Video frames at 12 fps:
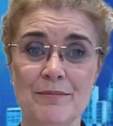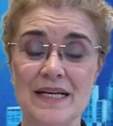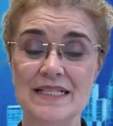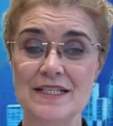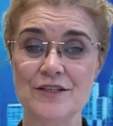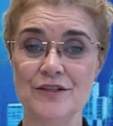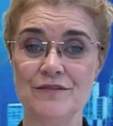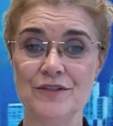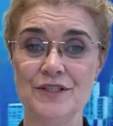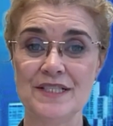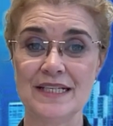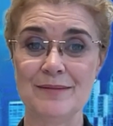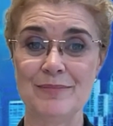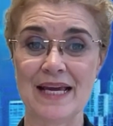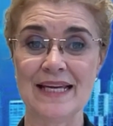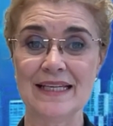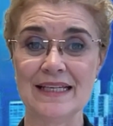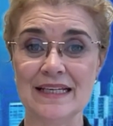Massey University
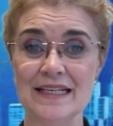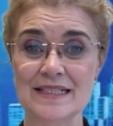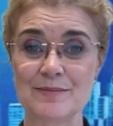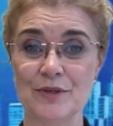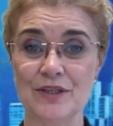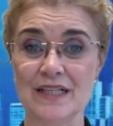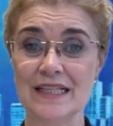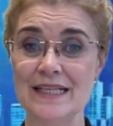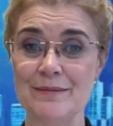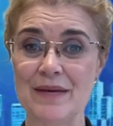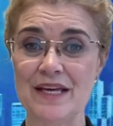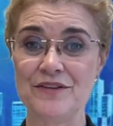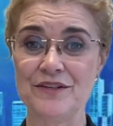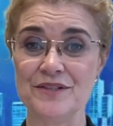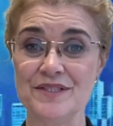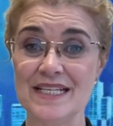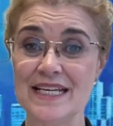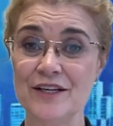banking expert Claire
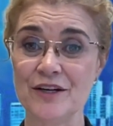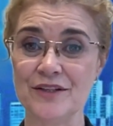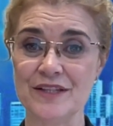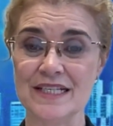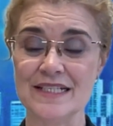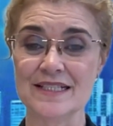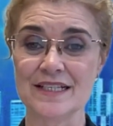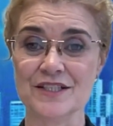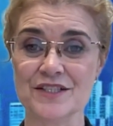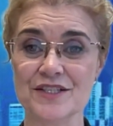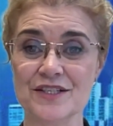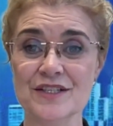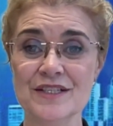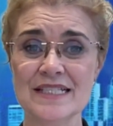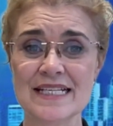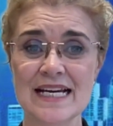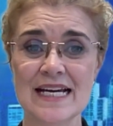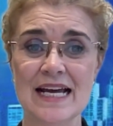Matthews echoed these
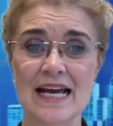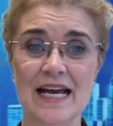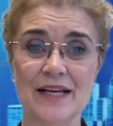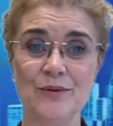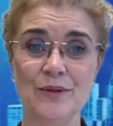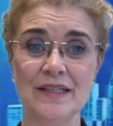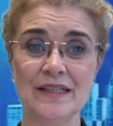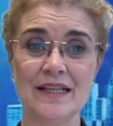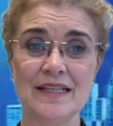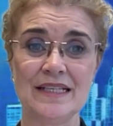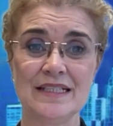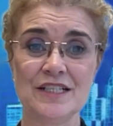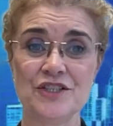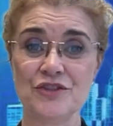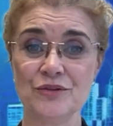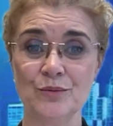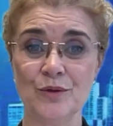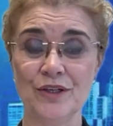concerns, arguing that the
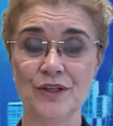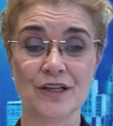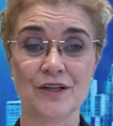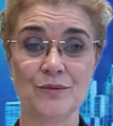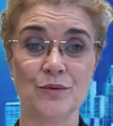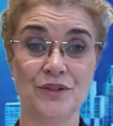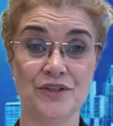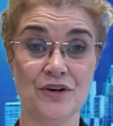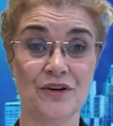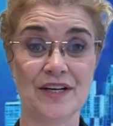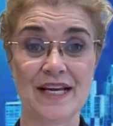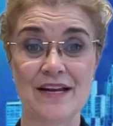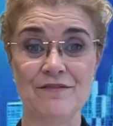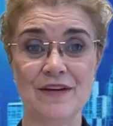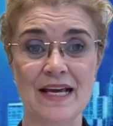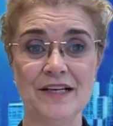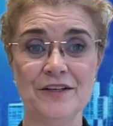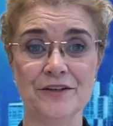additional workload would not add
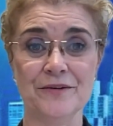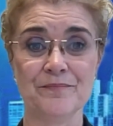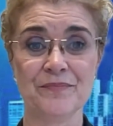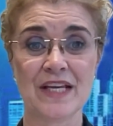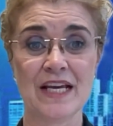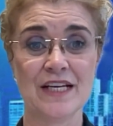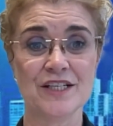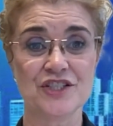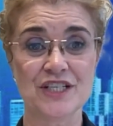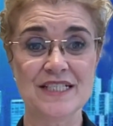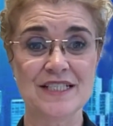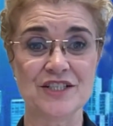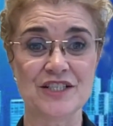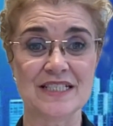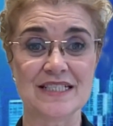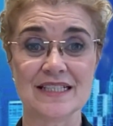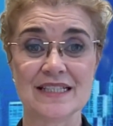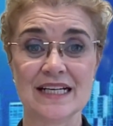value. She
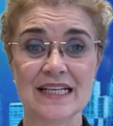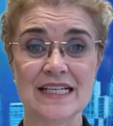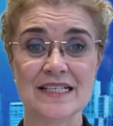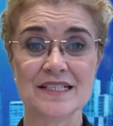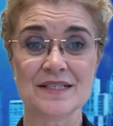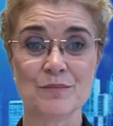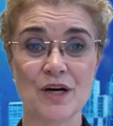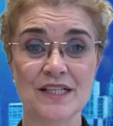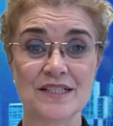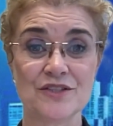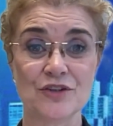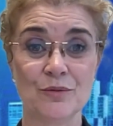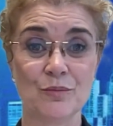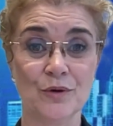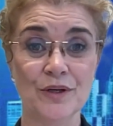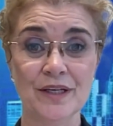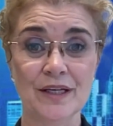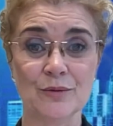suggested that lenders might stop
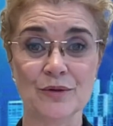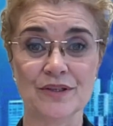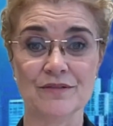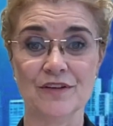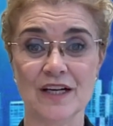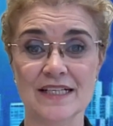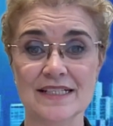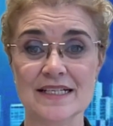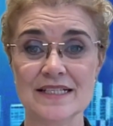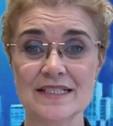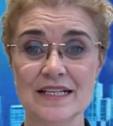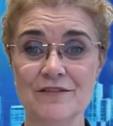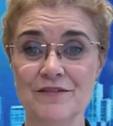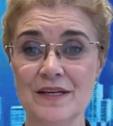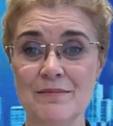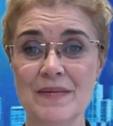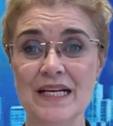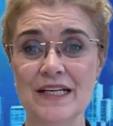working with advisors if
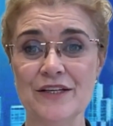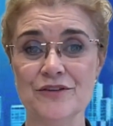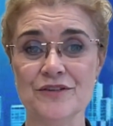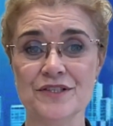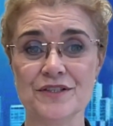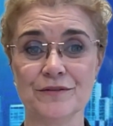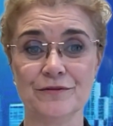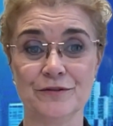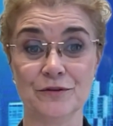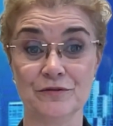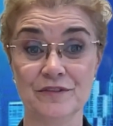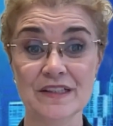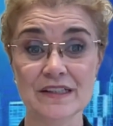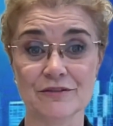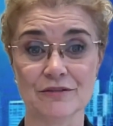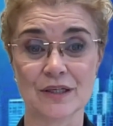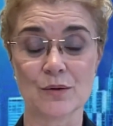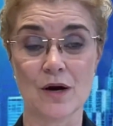they're merely used to fulfill the
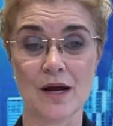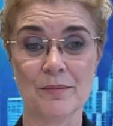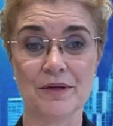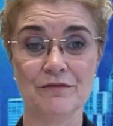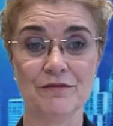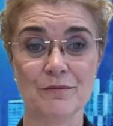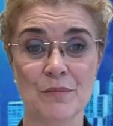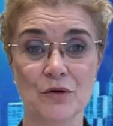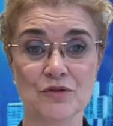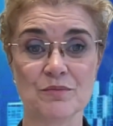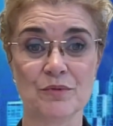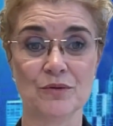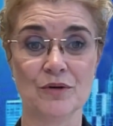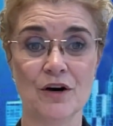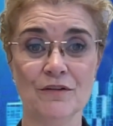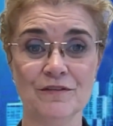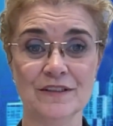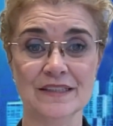requirement for multiple
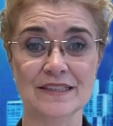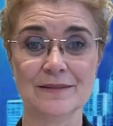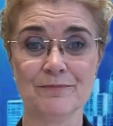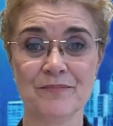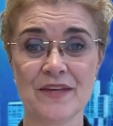offers.